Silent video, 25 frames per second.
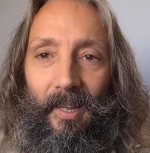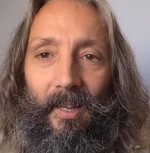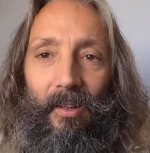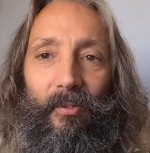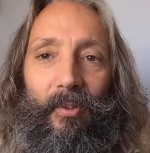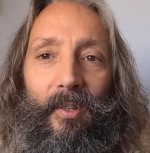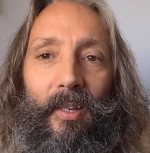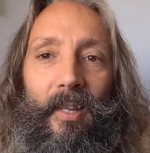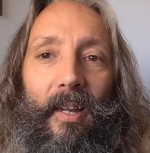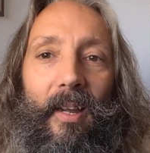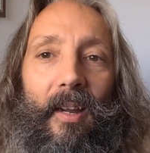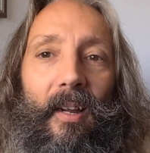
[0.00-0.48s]

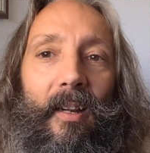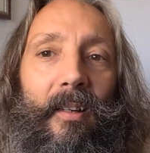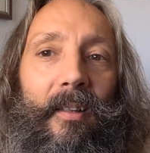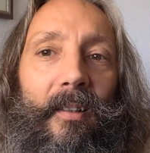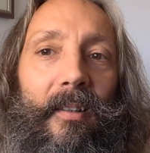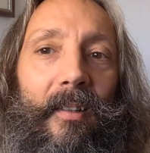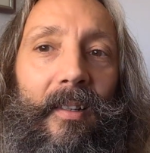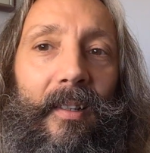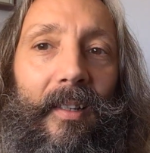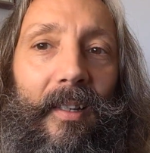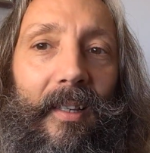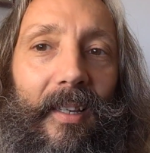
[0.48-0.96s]
have here,
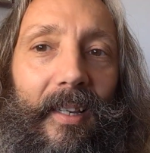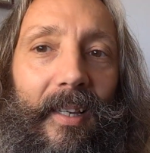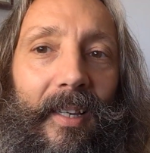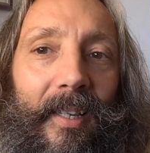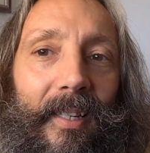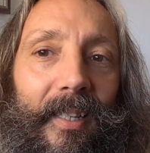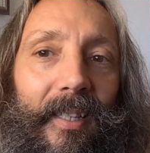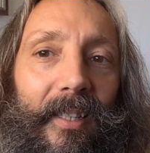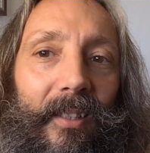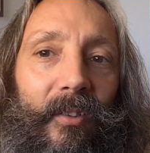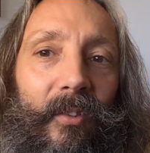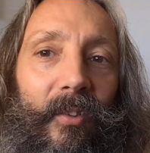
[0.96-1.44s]

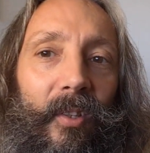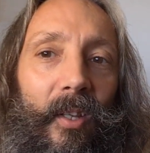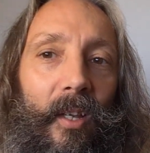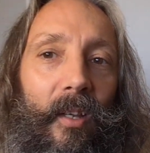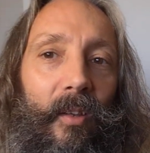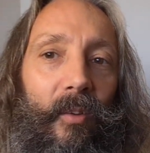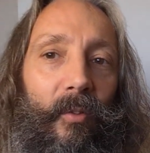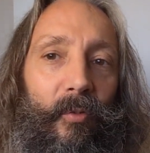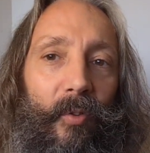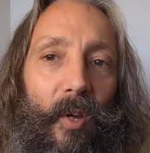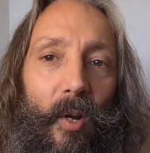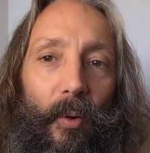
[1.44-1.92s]
it is
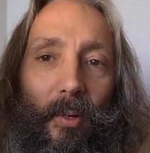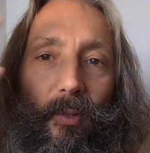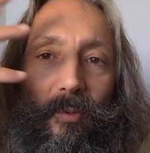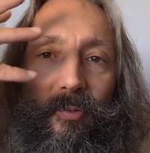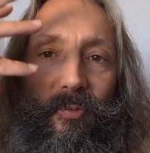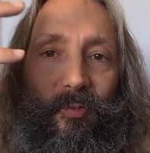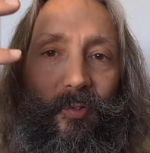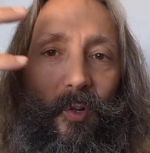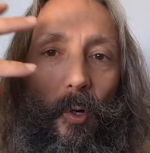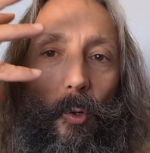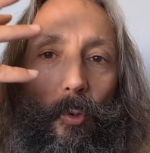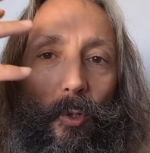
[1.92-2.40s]
very
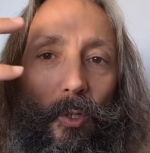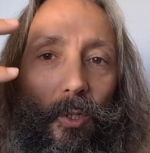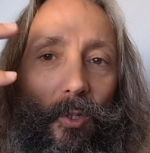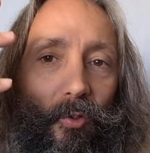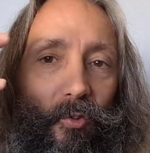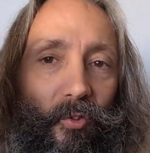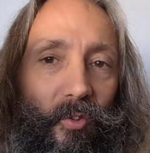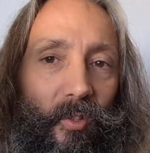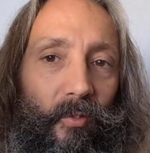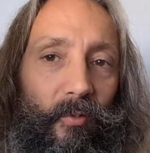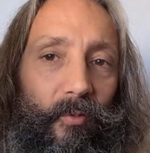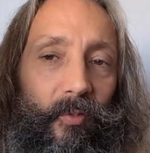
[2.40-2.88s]

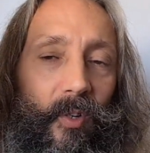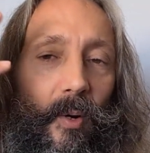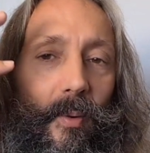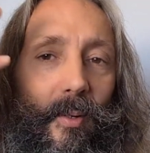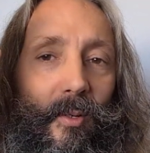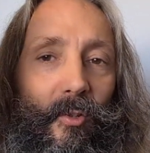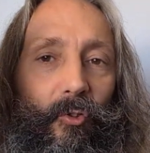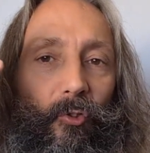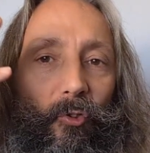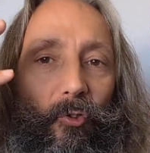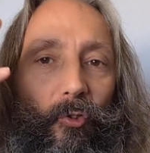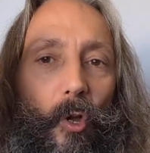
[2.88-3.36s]
focused and
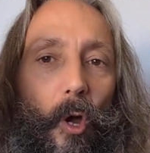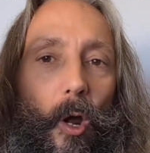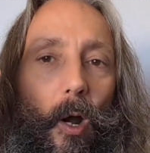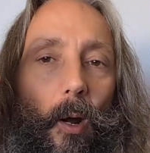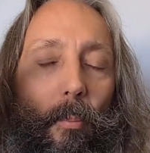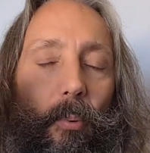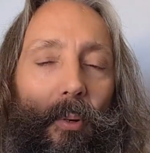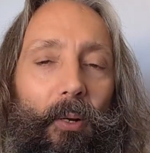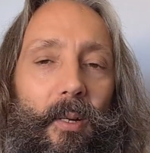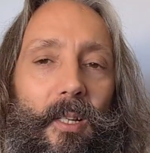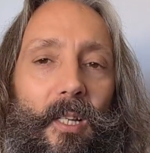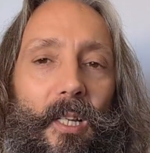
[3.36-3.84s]
very
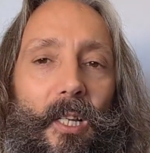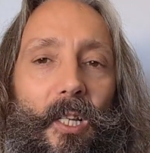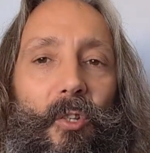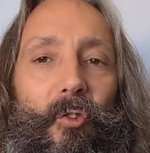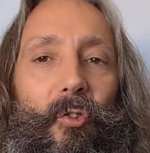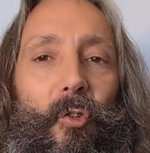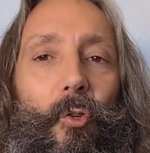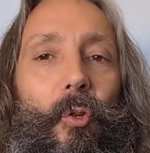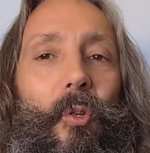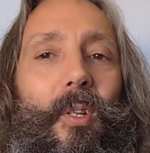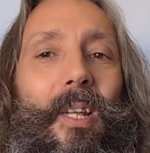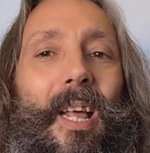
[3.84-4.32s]
sharp.
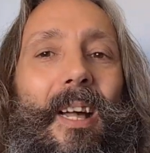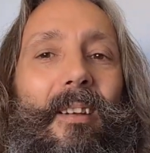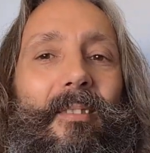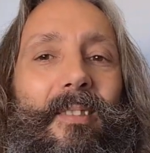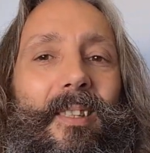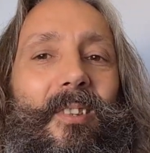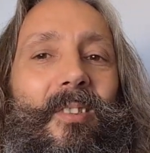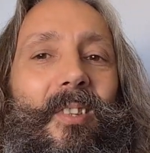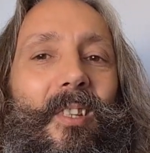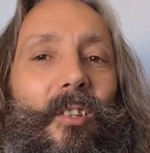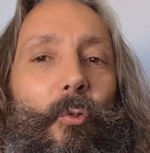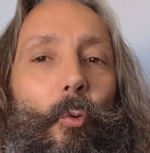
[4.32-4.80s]
So you can have
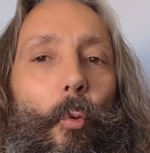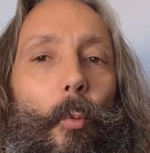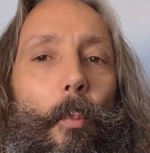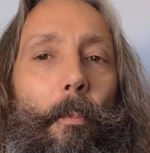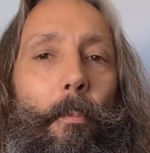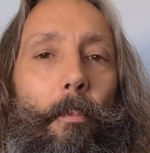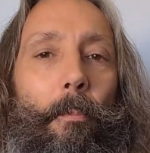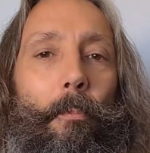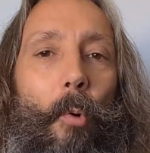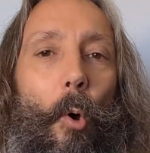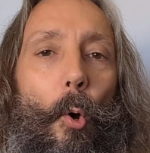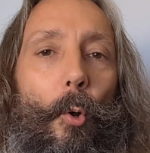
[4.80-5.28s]
these things called
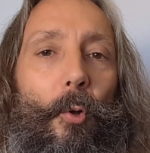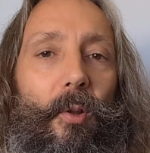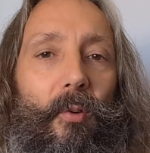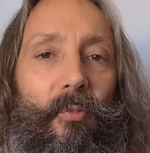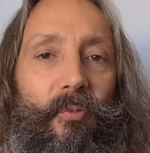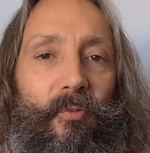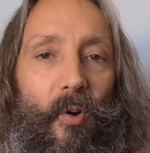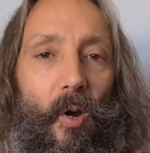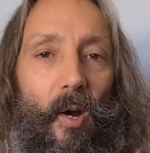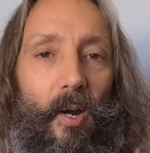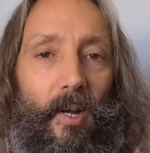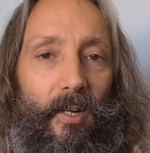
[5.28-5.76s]

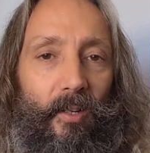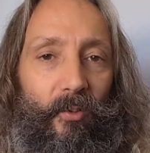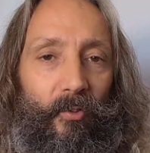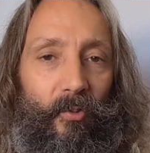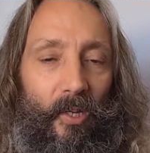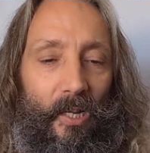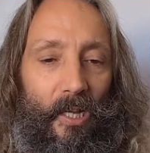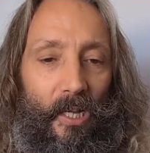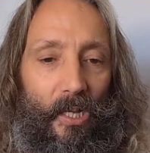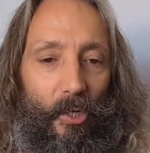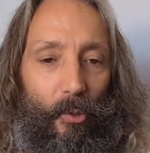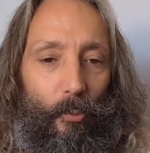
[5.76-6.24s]

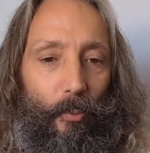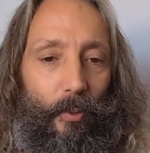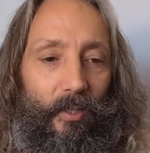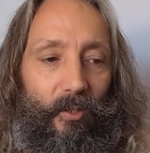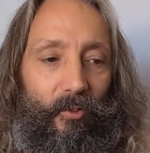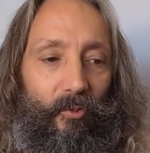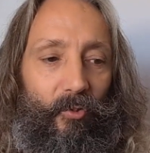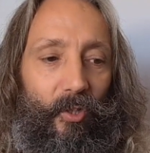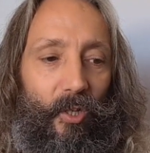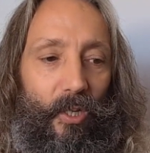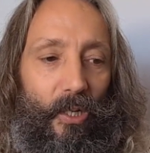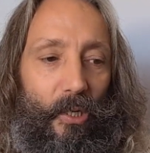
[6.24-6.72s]
modifiers,
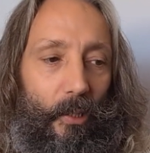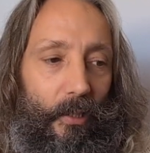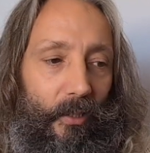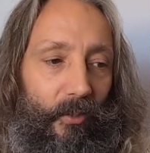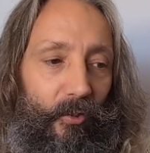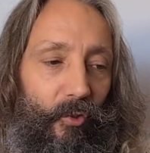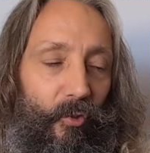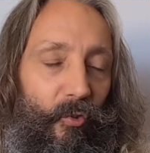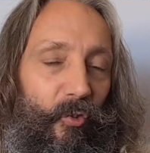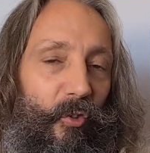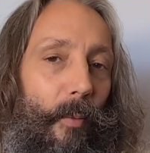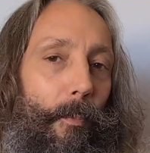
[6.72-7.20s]
which
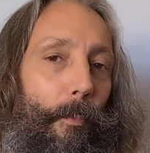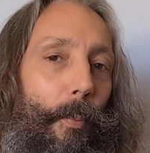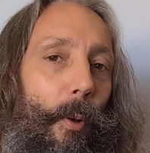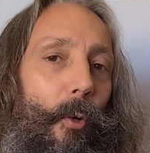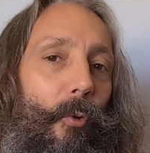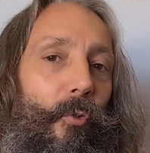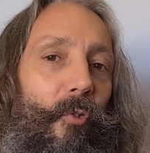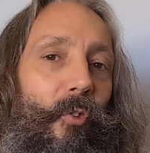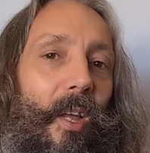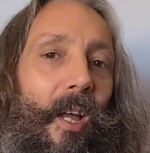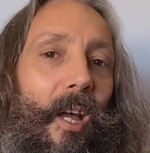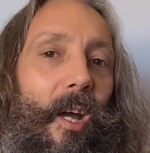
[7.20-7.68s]
are
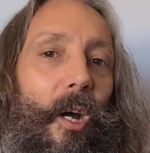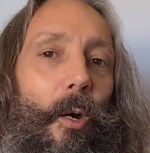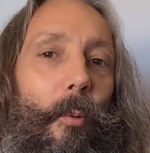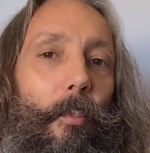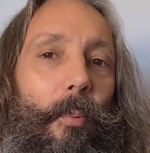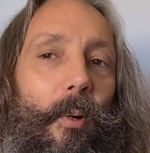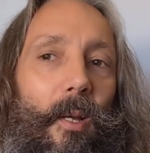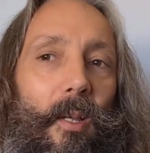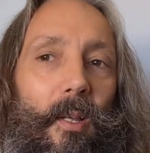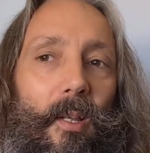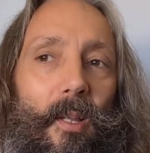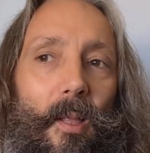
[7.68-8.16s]
supposed to
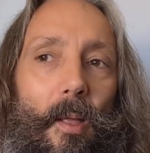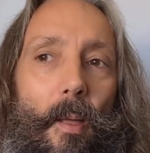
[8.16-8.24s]
help